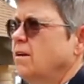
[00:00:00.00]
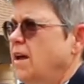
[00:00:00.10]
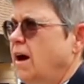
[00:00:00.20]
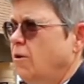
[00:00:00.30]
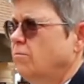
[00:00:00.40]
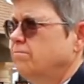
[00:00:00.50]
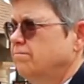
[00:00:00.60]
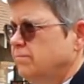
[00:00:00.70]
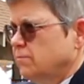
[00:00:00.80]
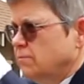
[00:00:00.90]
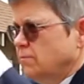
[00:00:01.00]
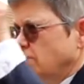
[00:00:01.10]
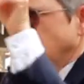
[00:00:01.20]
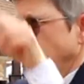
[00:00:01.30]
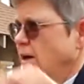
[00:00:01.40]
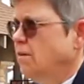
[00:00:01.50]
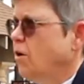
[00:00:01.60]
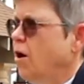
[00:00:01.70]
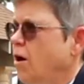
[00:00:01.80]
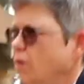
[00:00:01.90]
Now, out of
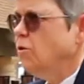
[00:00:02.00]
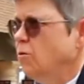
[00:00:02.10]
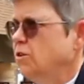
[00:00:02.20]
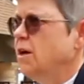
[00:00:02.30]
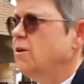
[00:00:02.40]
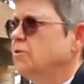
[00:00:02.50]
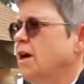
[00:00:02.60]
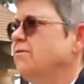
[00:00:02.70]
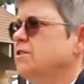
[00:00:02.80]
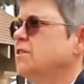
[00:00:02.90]
all those heirs I've